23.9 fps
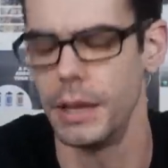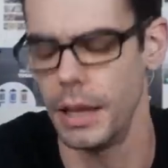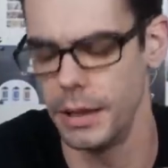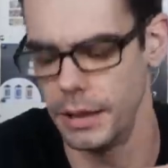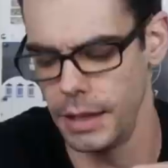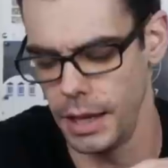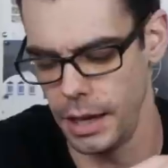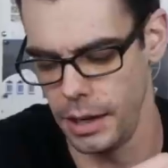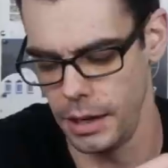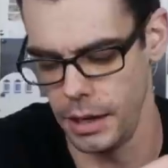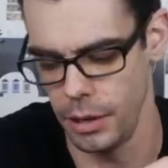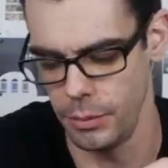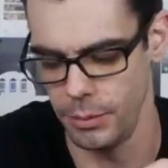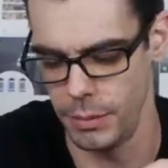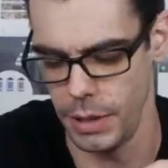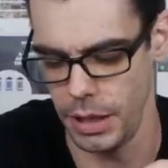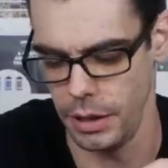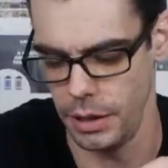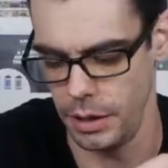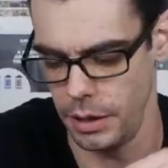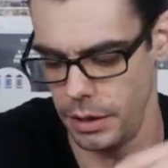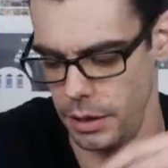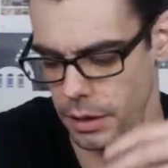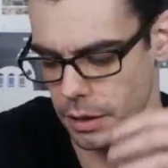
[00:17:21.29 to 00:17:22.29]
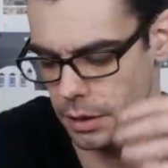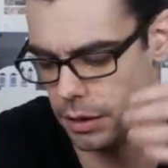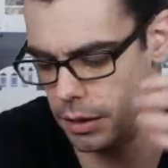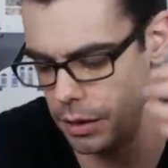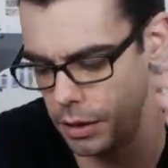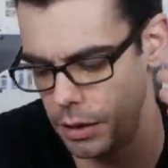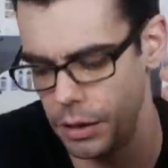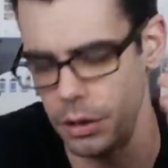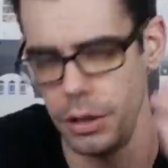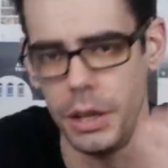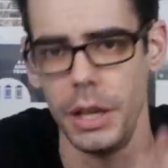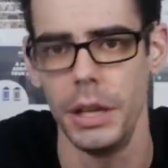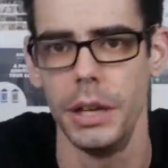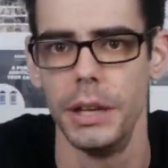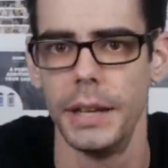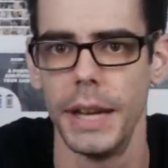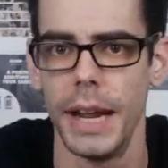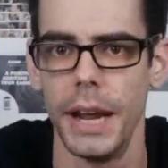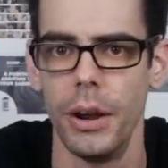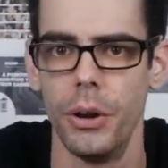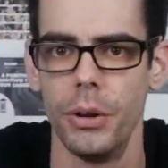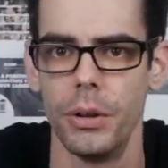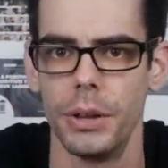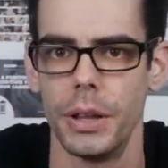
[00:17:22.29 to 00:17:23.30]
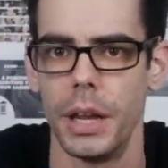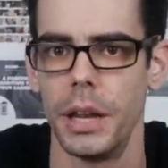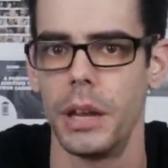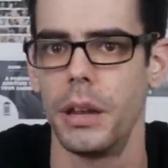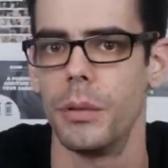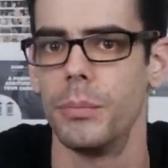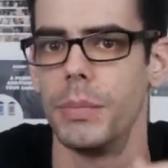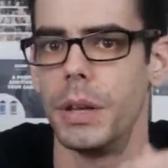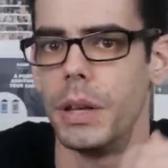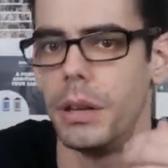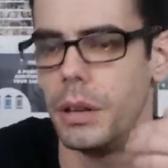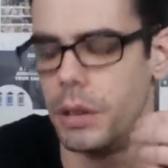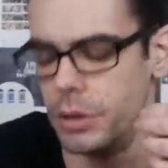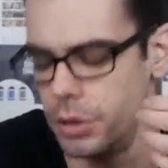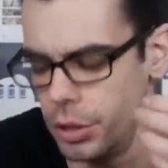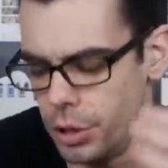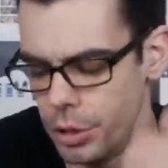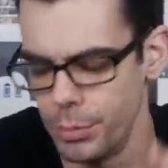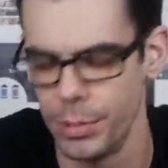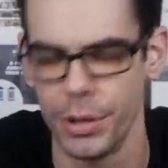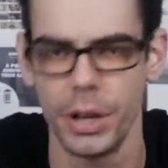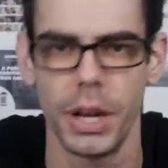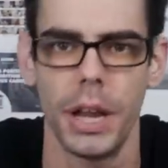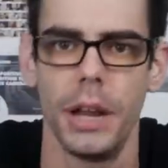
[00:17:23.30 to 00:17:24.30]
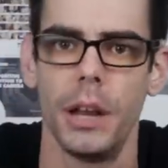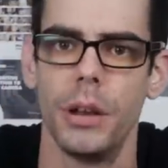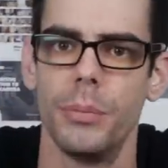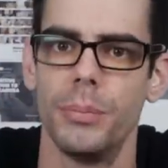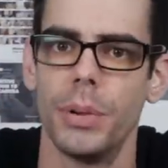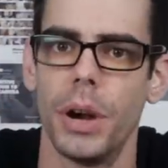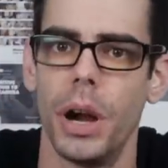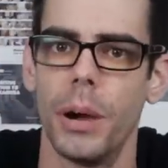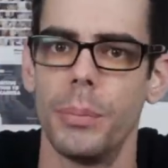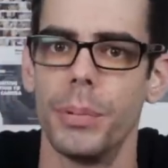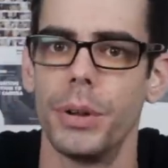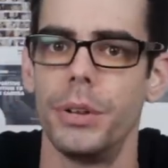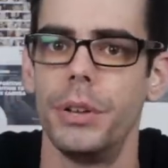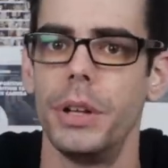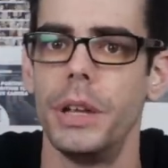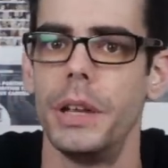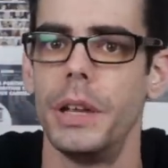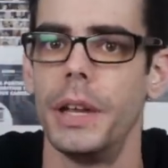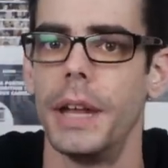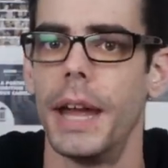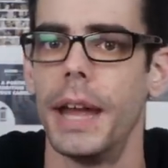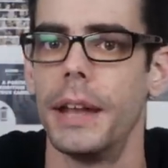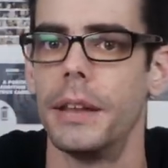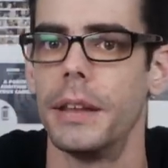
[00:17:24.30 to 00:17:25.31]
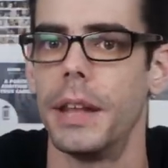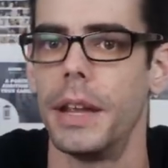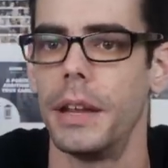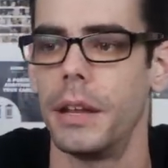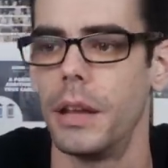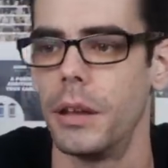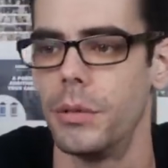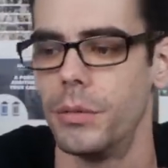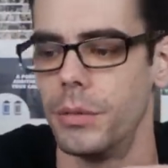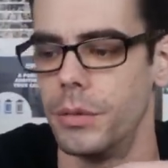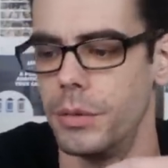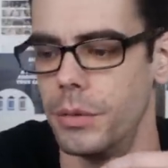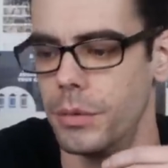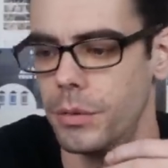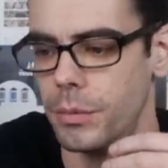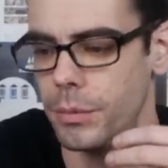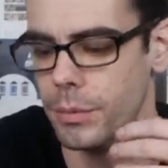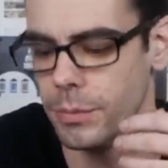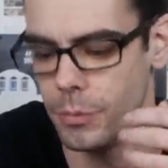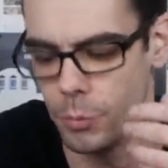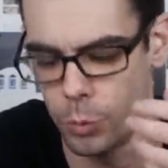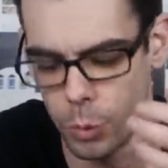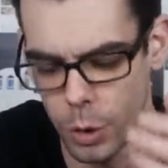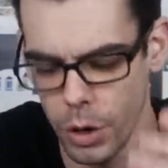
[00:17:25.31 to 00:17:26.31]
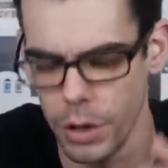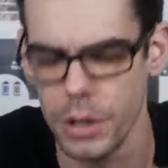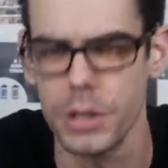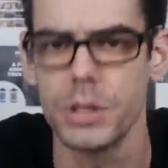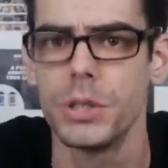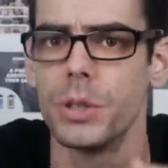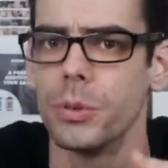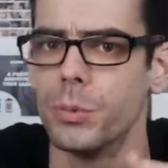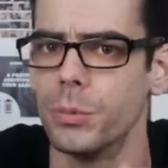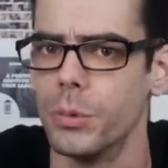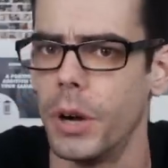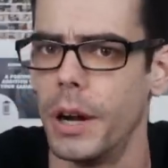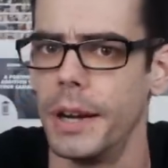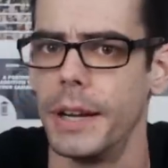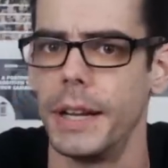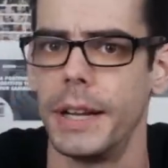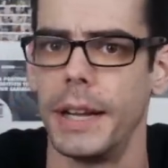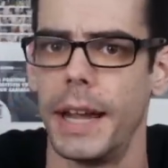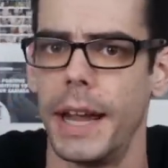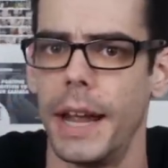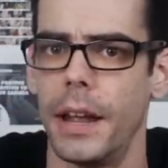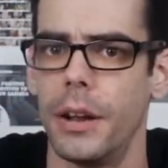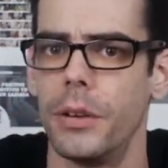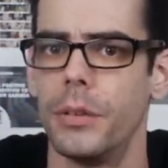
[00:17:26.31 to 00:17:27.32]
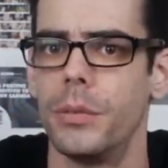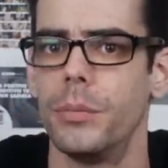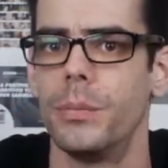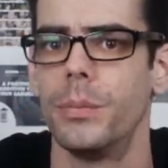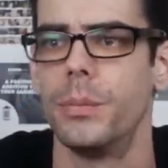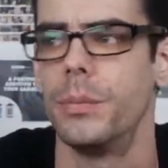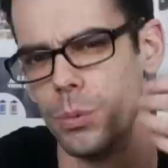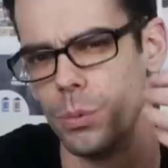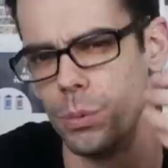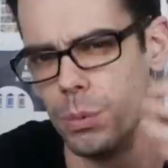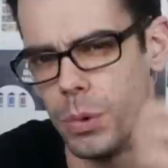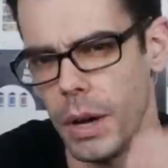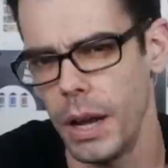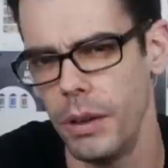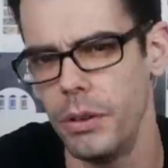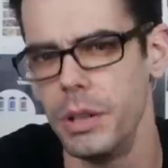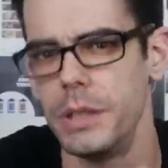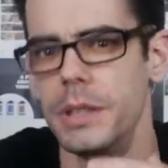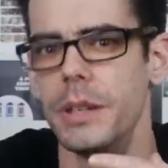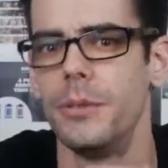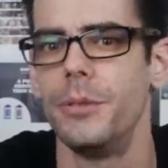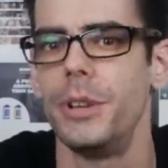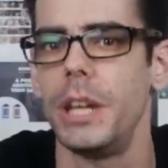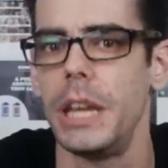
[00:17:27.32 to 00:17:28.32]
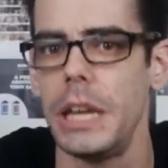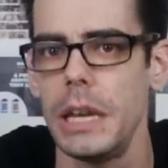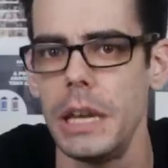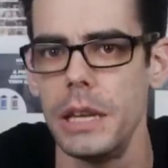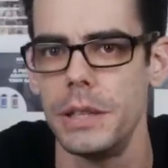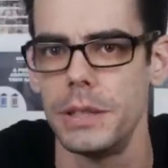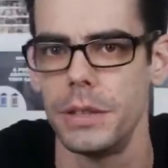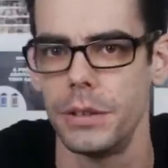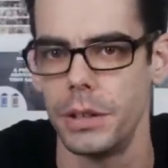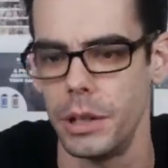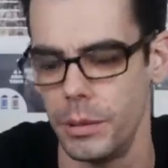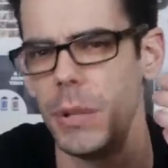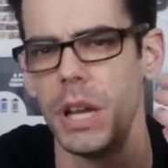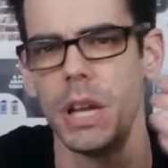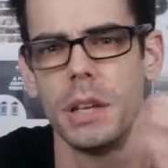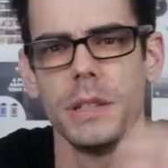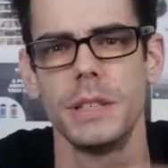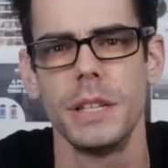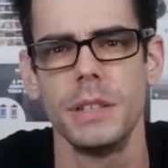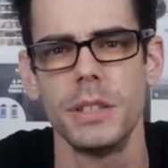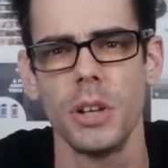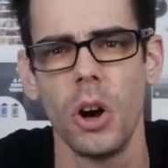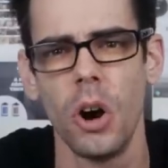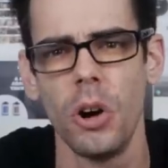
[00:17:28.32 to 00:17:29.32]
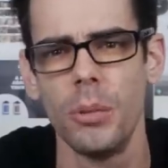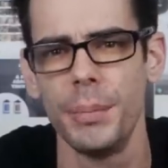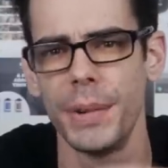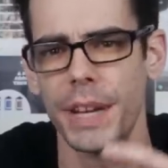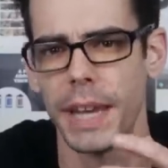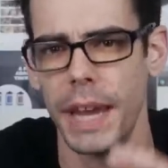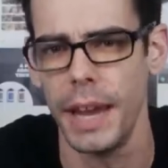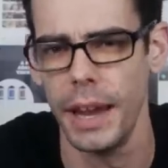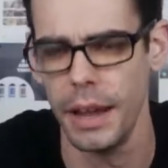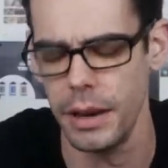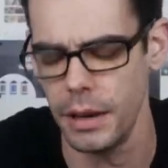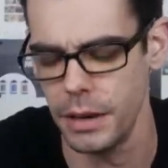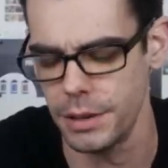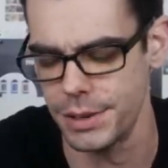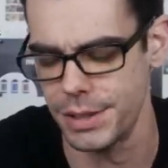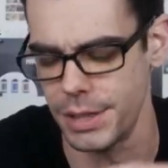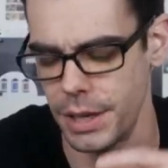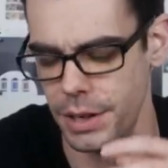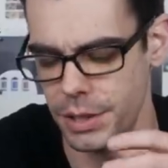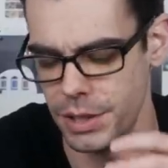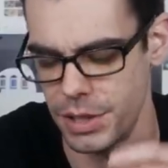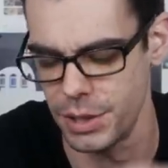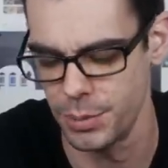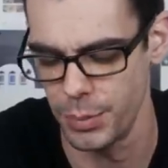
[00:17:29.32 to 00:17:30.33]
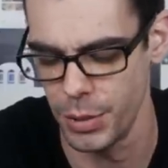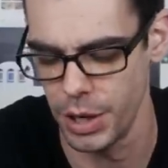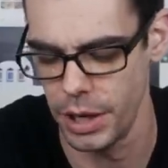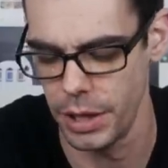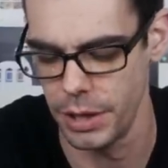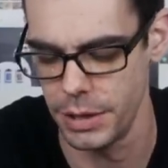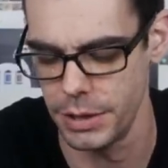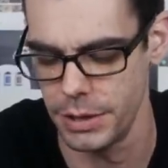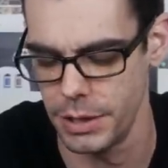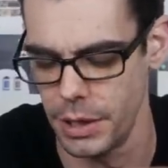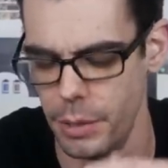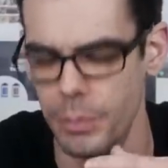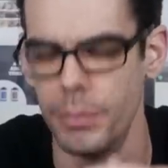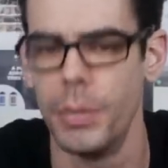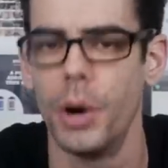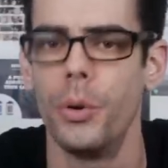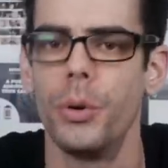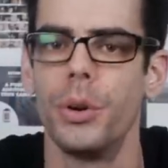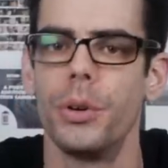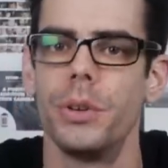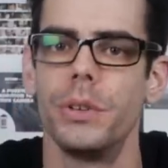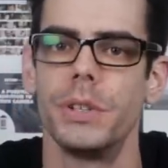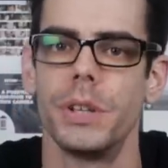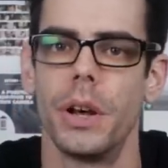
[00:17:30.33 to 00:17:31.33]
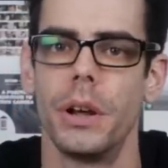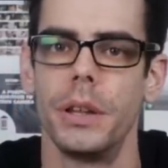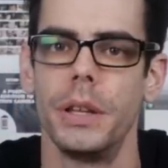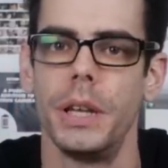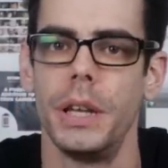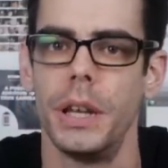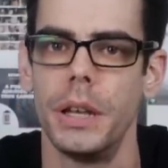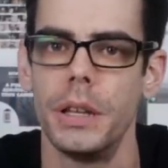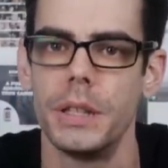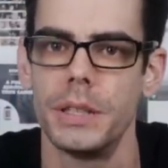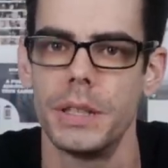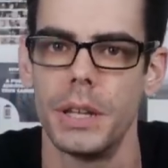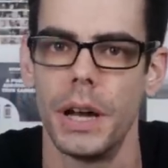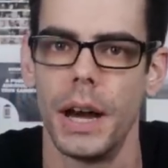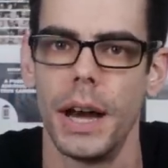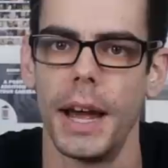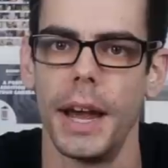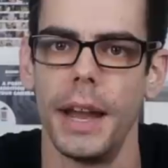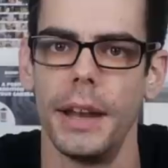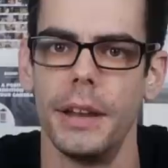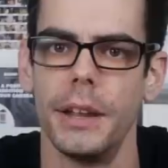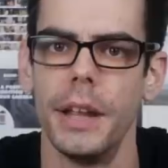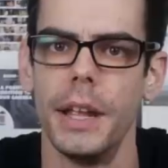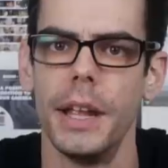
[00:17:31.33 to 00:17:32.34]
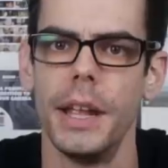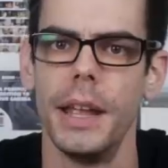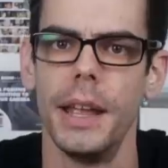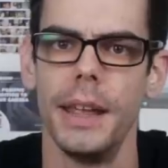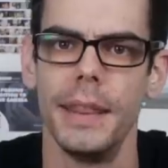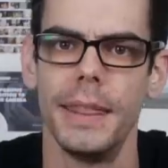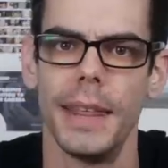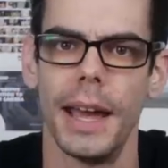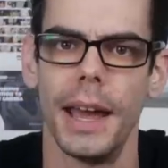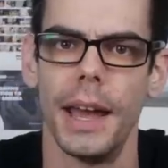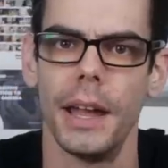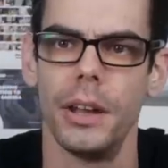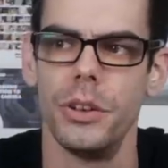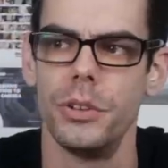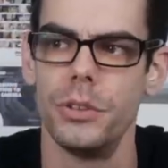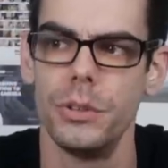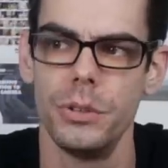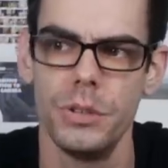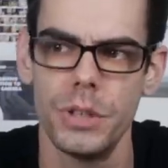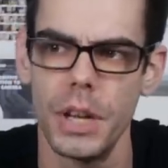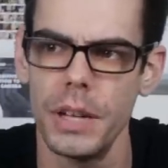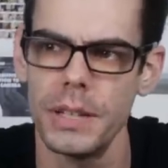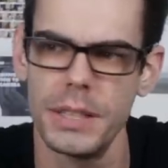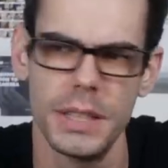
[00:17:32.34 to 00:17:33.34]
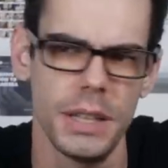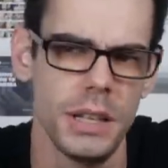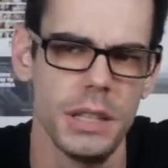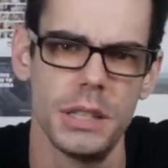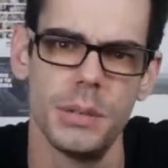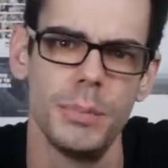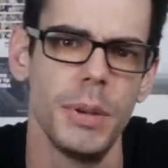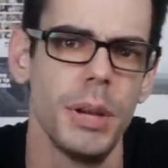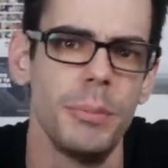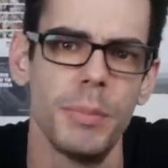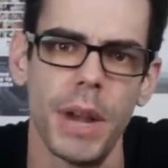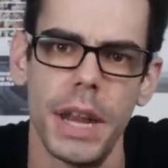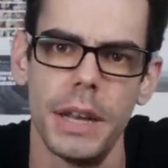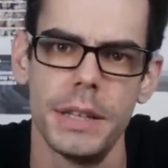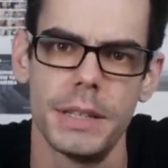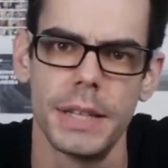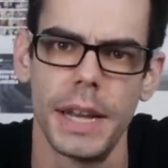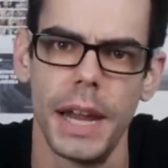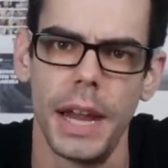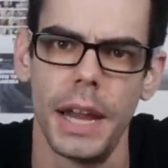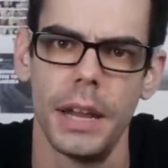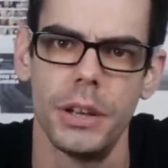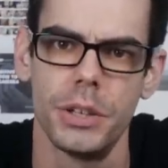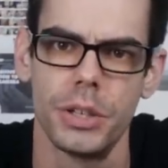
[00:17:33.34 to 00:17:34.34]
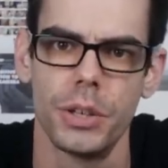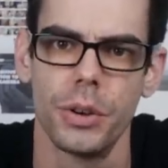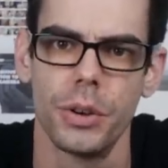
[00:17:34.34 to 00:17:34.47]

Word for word: then they can be cleaned out and they can be lubricated properly and they can work to run again relatively easily because it's all mechanics and springs and motors on the inside that just need to be maintained